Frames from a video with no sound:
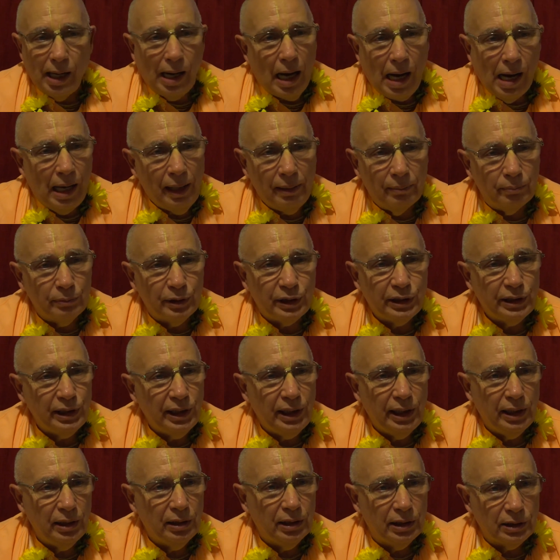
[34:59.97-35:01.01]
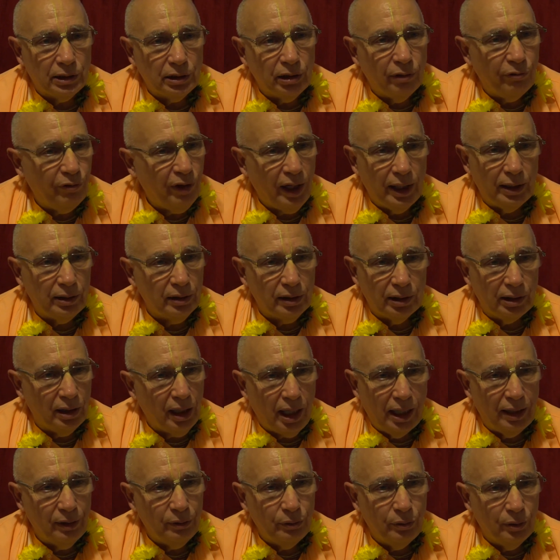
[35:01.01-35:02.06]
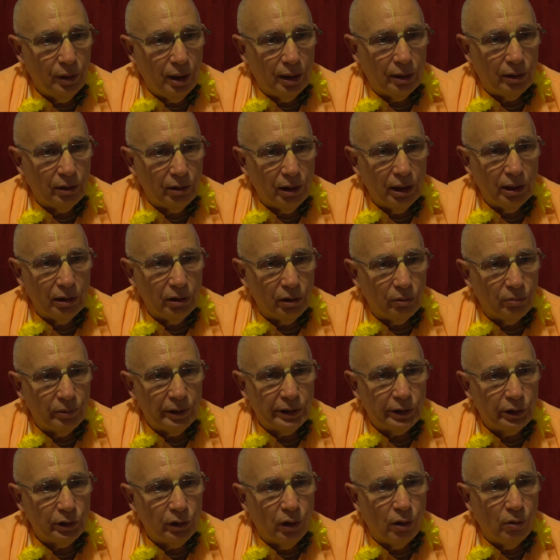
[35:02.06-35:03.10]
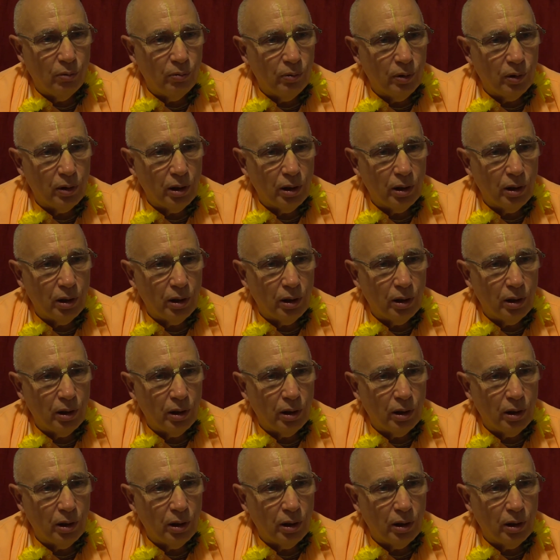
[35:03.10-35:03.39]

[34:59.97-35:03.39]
I am seeing this event and I do not think the result will